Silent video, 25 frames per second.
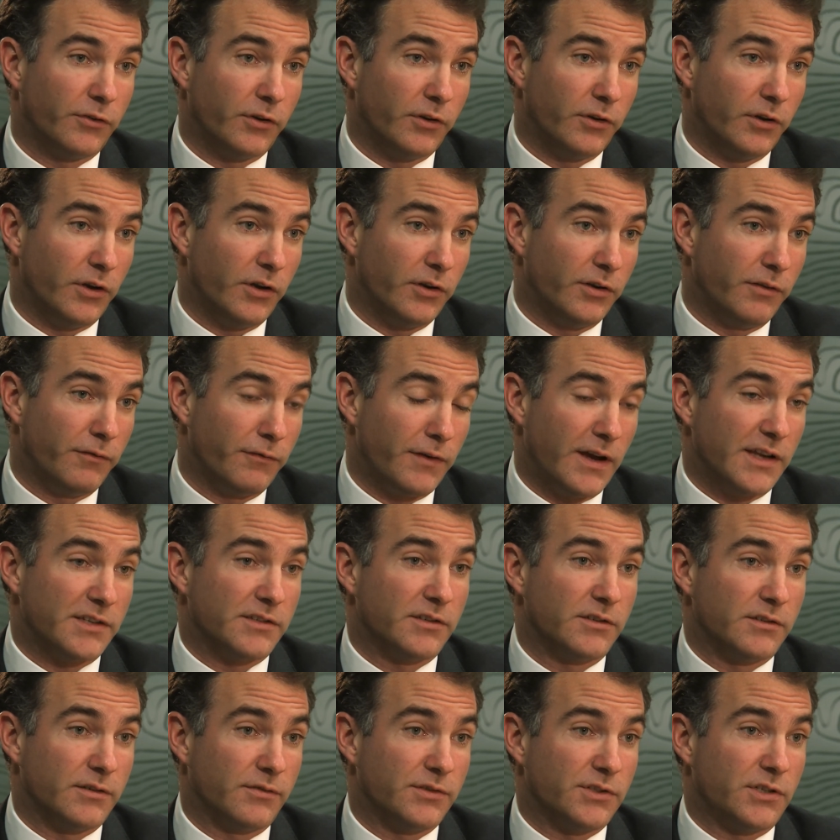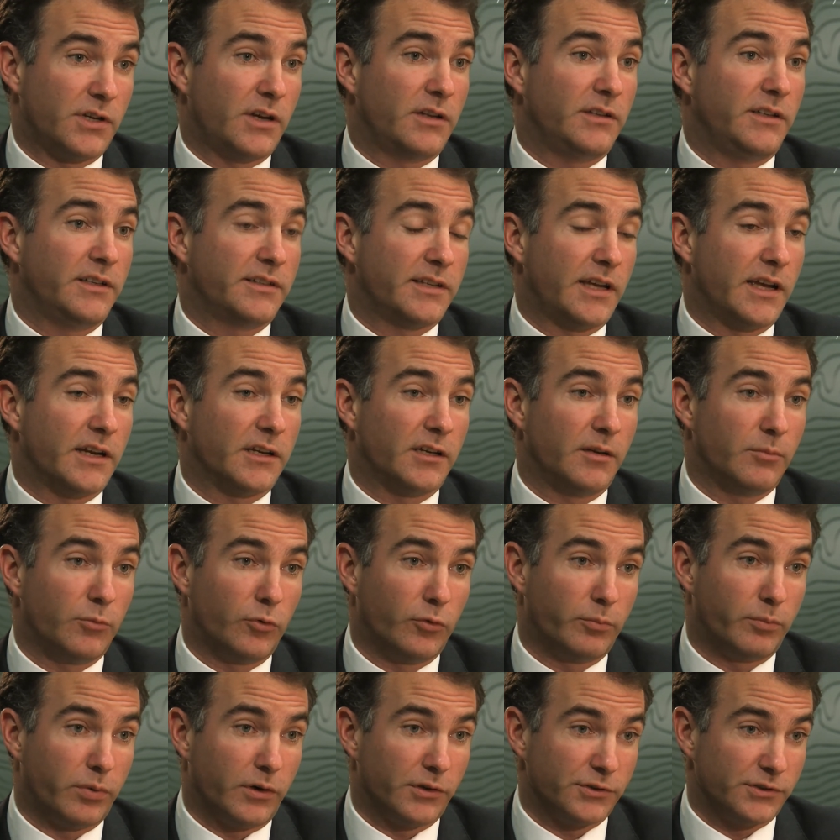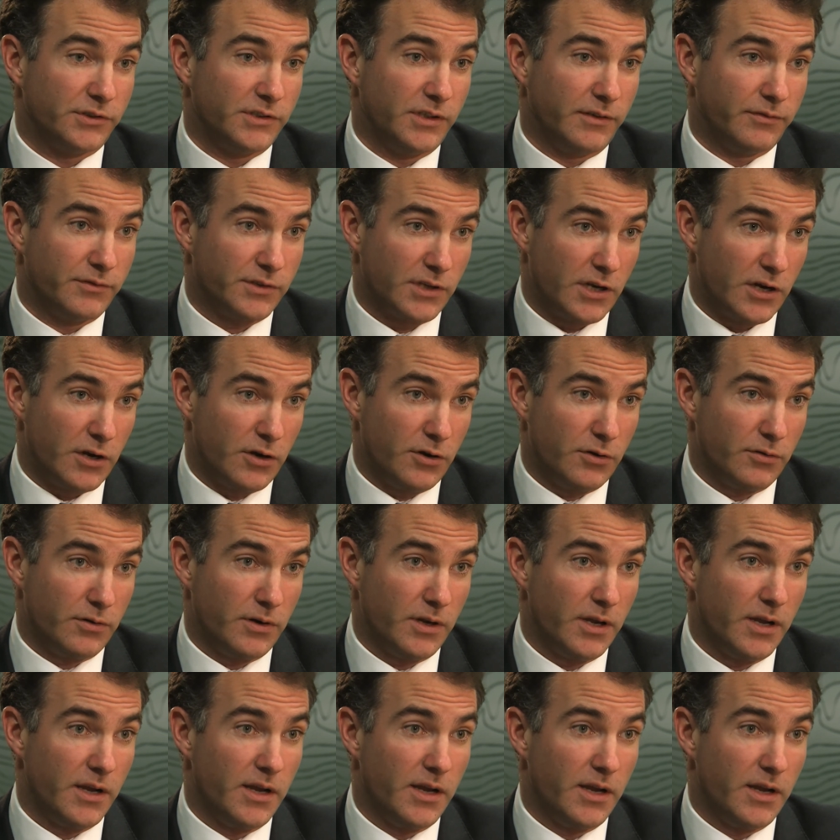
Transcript: and investors have certainly taken a more positive tone